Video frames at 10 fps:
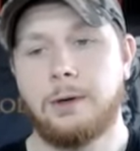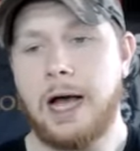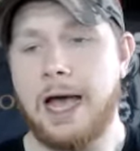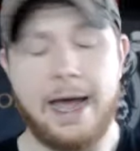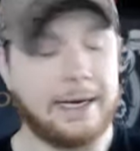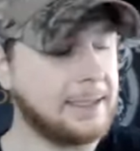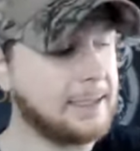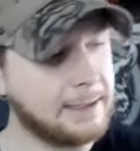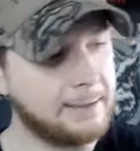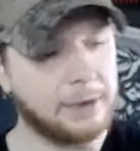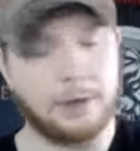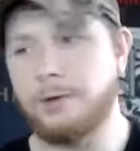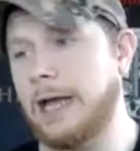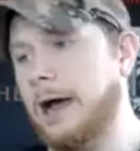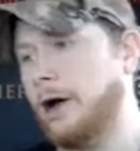I had systems go
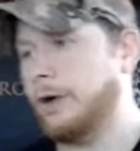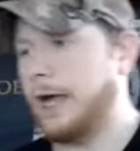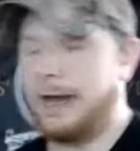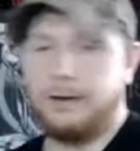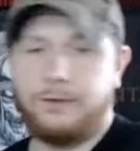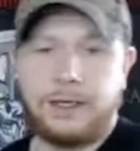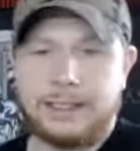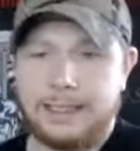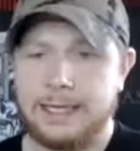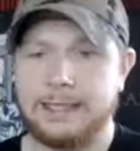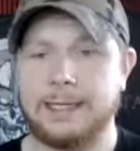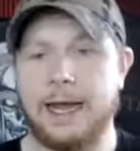down. I had to fix this.